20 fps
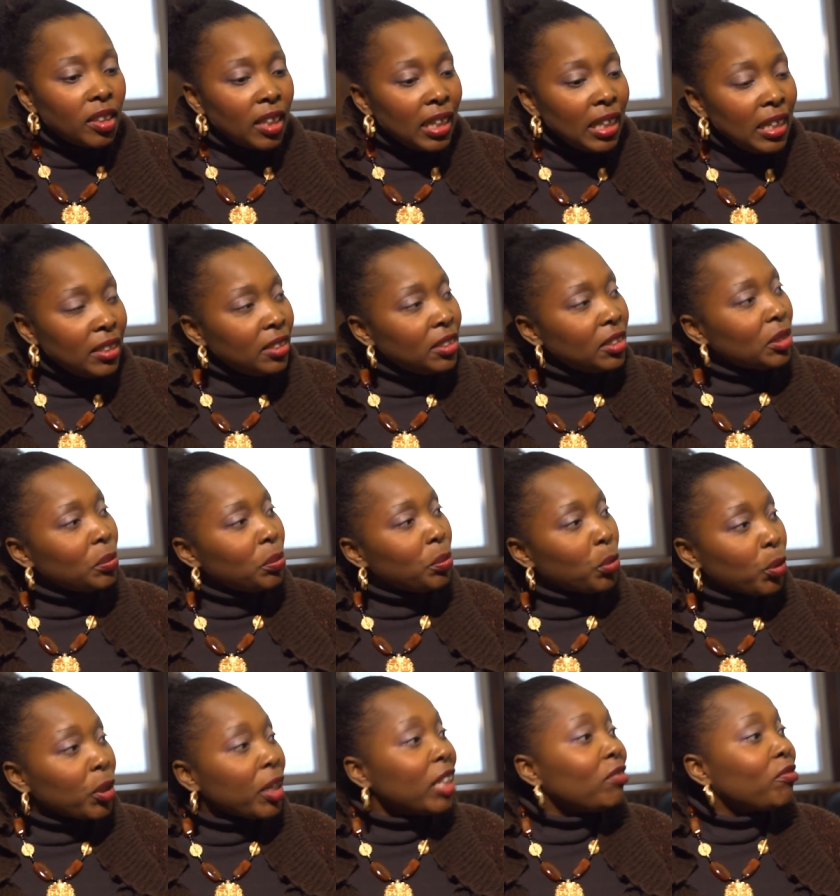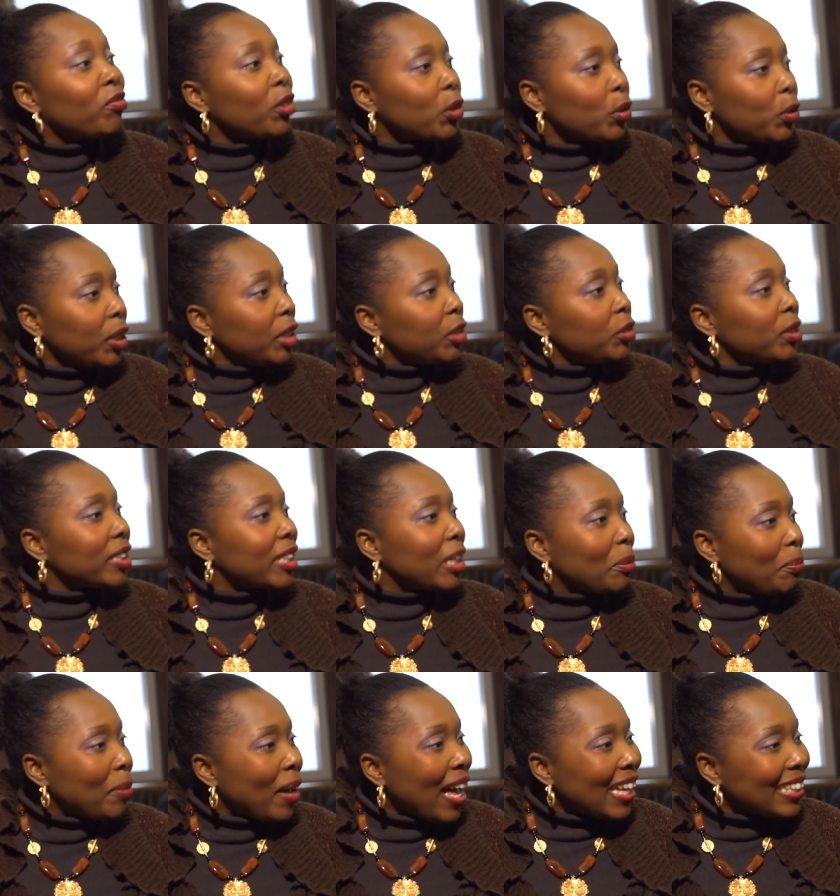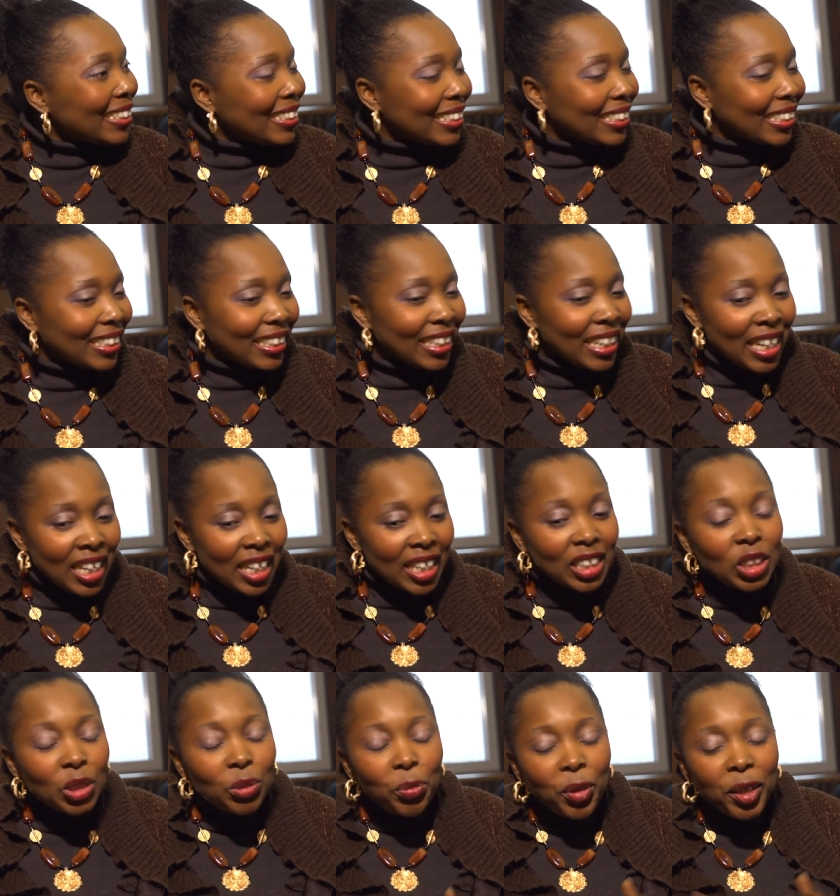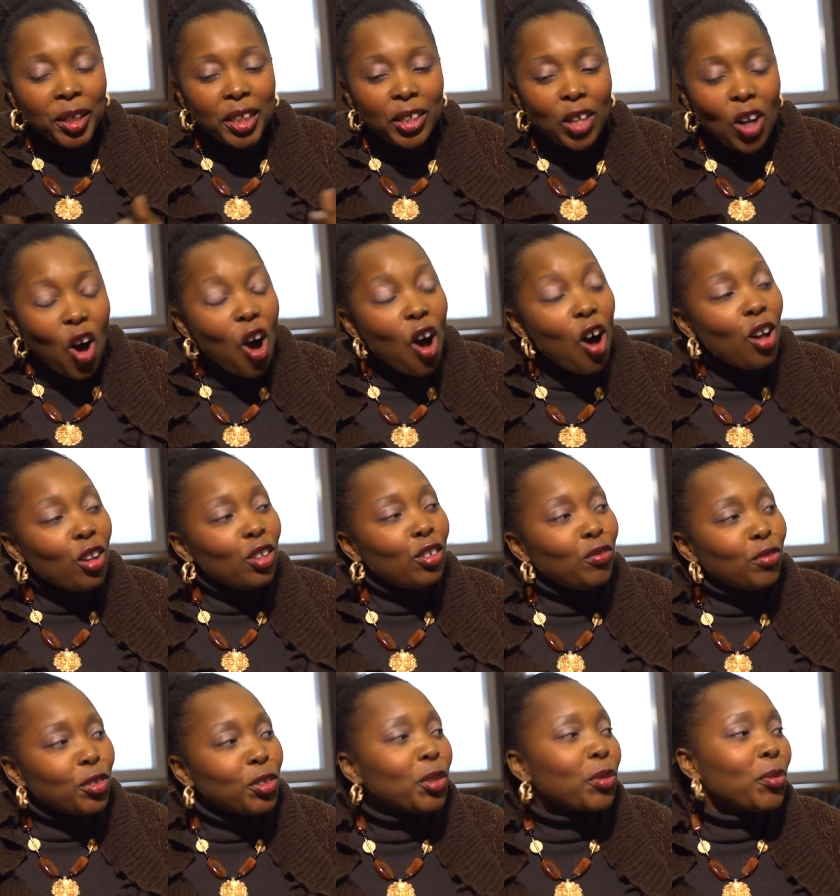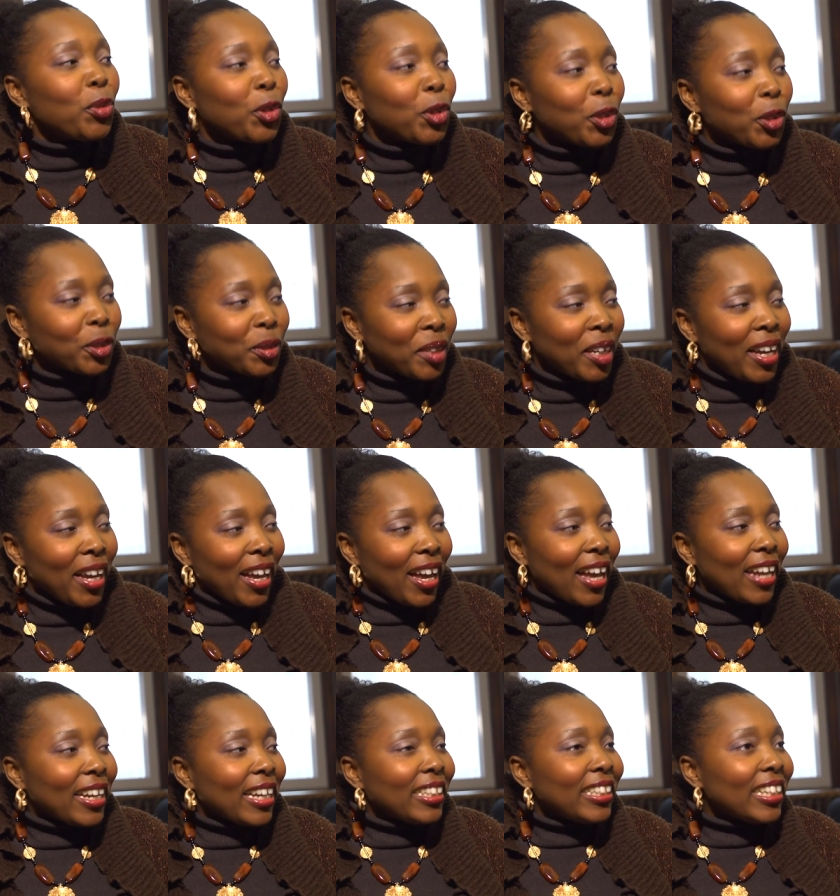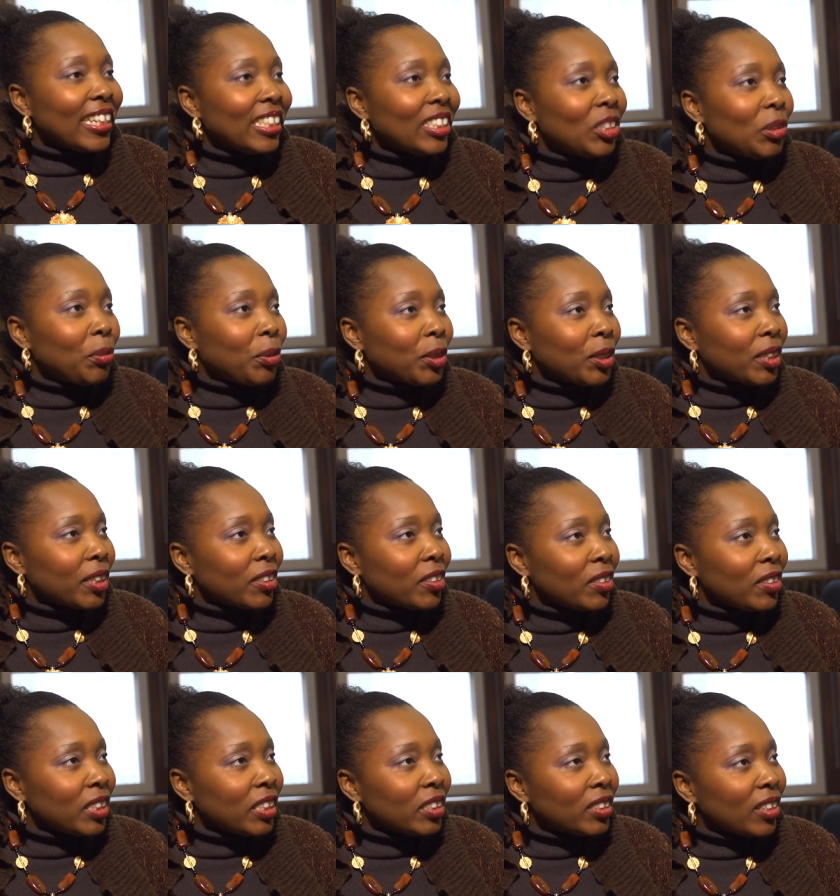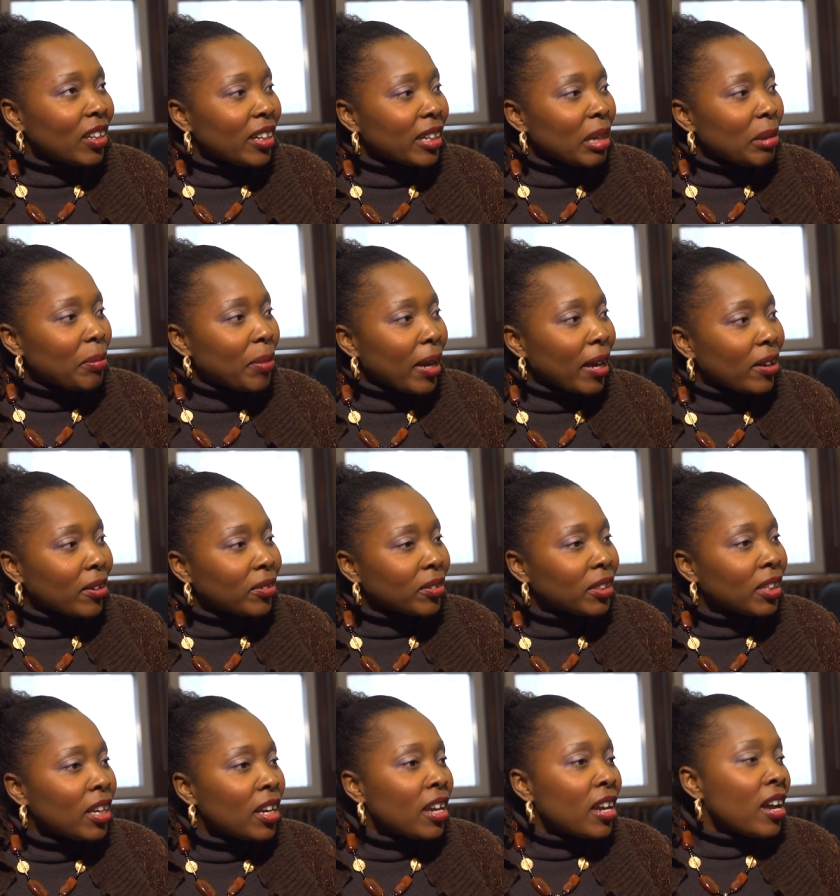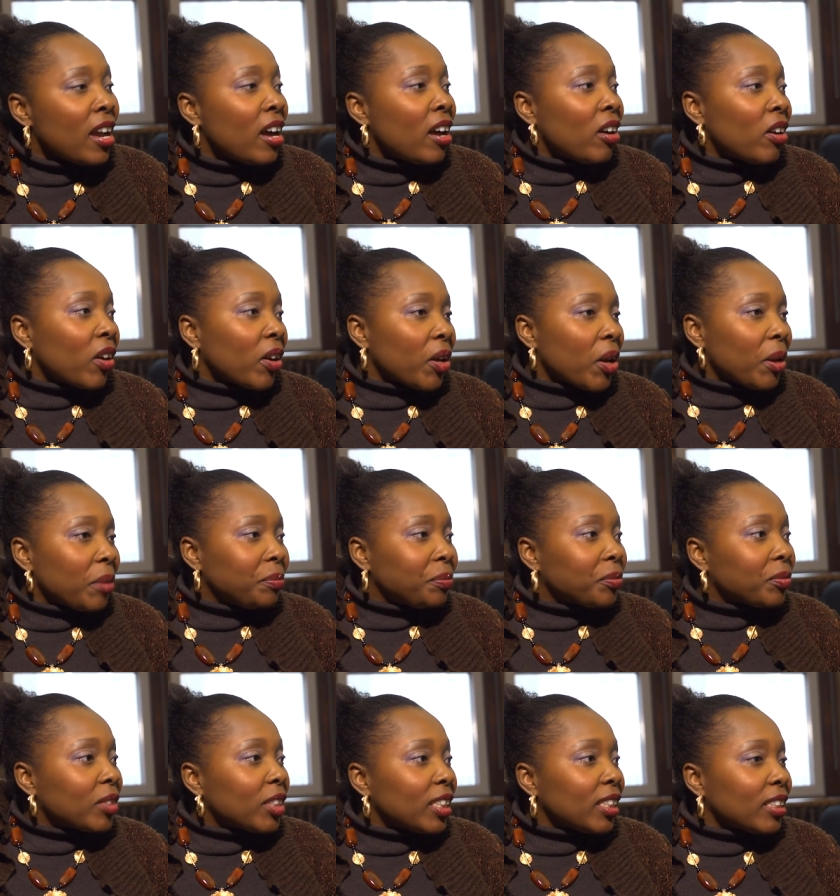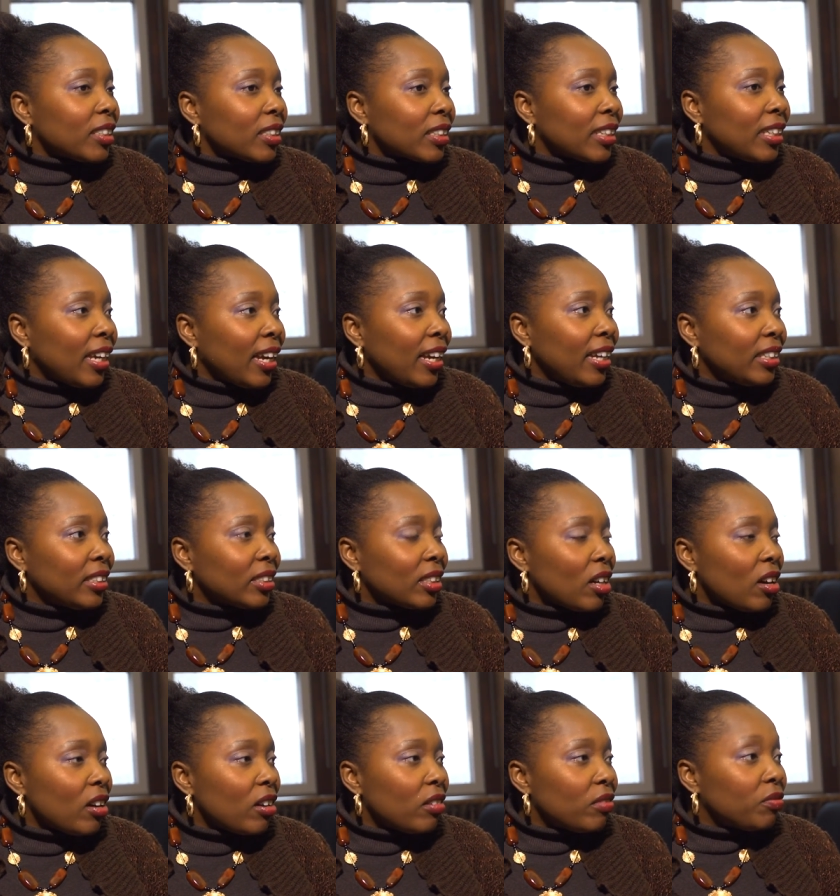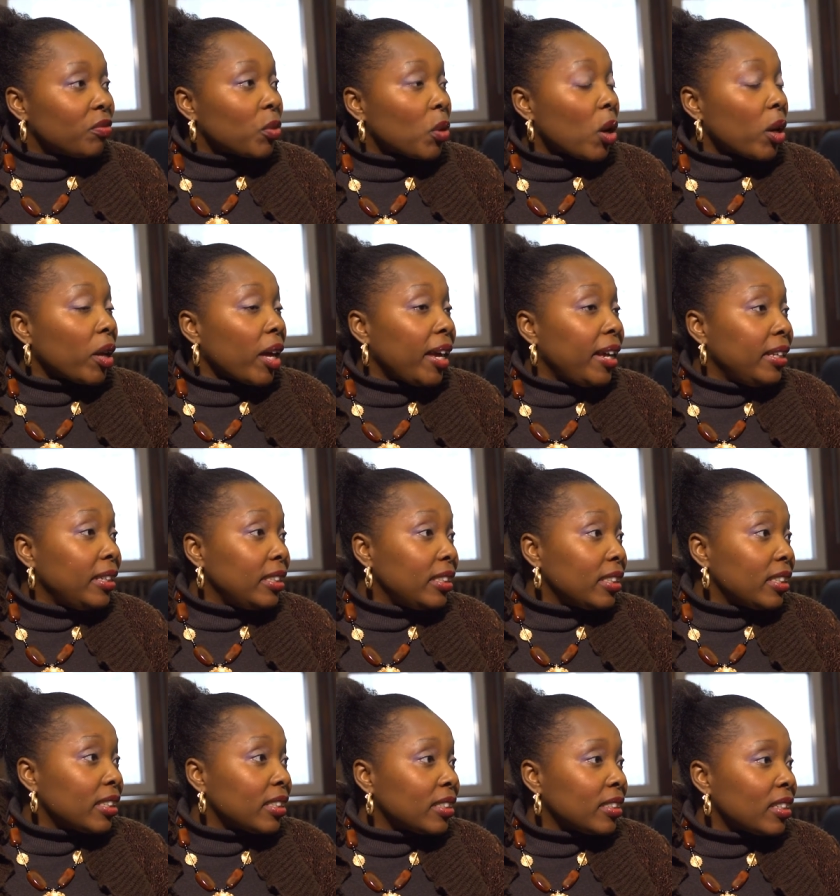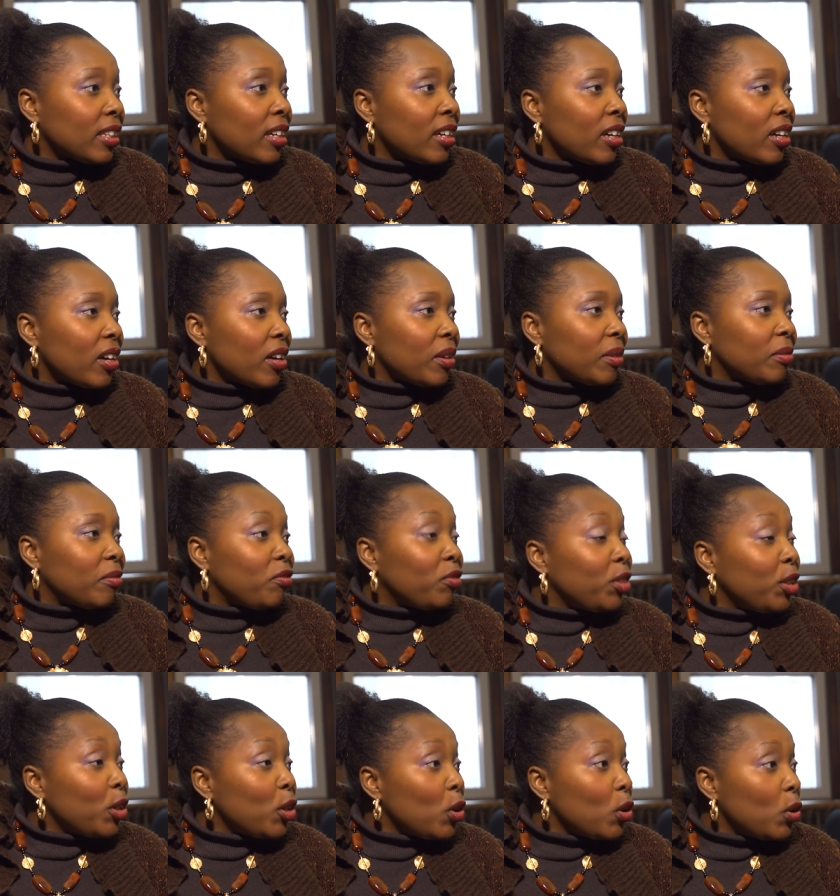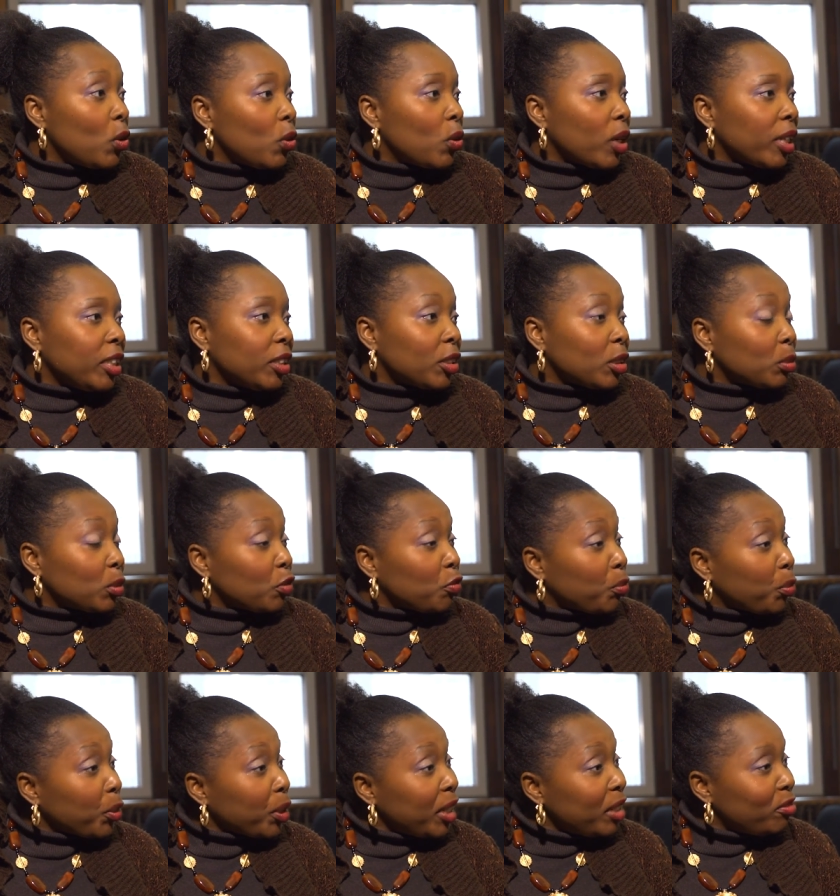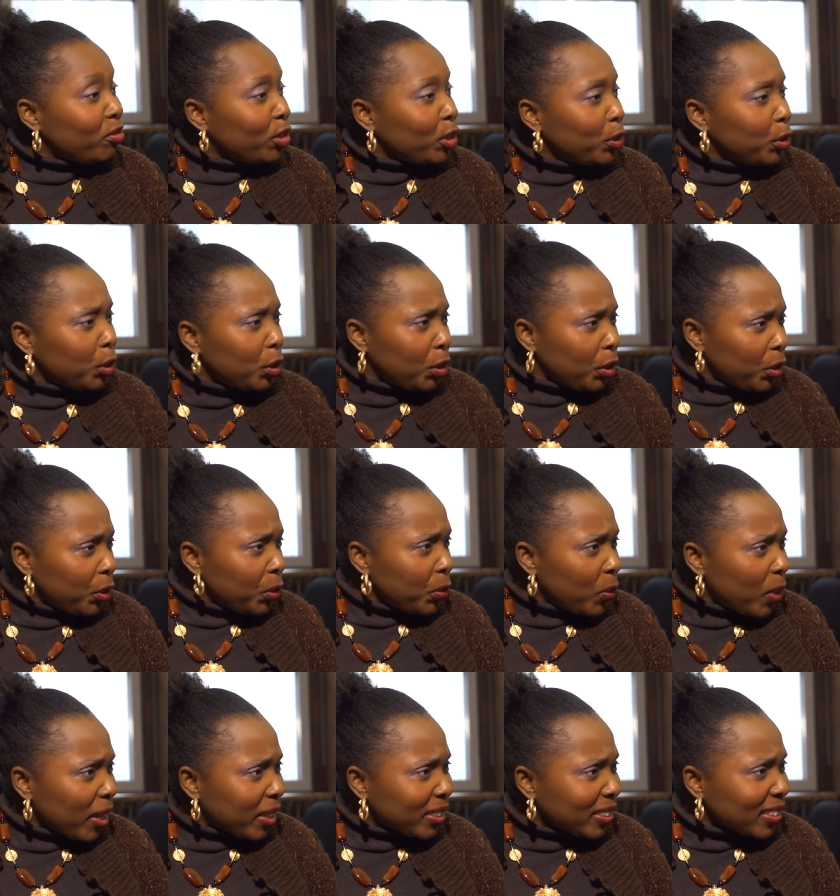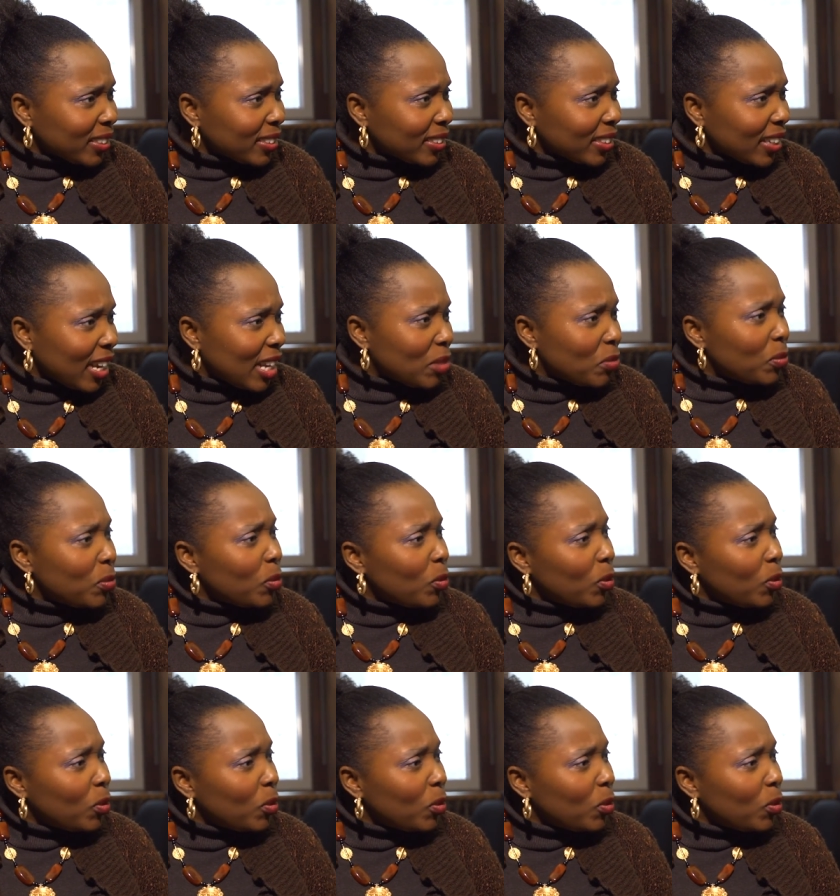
Indian brain flow, Indian capacity is spreading all over the world. And I'd like to particularly talk about the case of Indian flow in terms of brain flow to the US. And